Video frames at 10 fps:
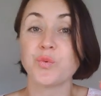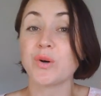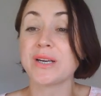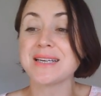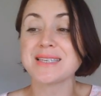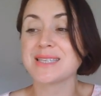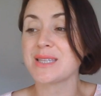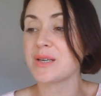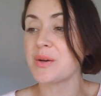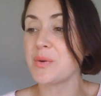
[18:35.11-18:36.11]
What is
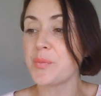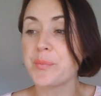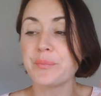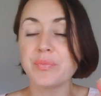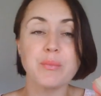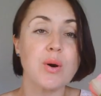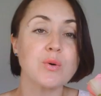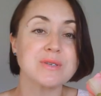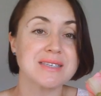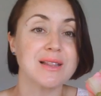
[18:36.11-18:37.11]
the
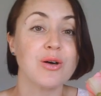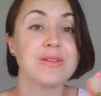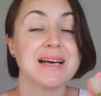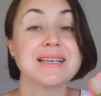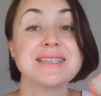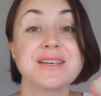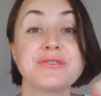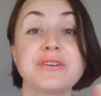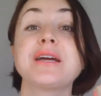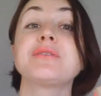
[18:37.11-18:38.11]
most long-lasting
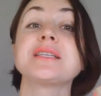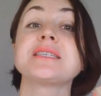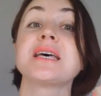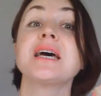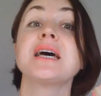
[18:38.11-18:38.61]
fragrance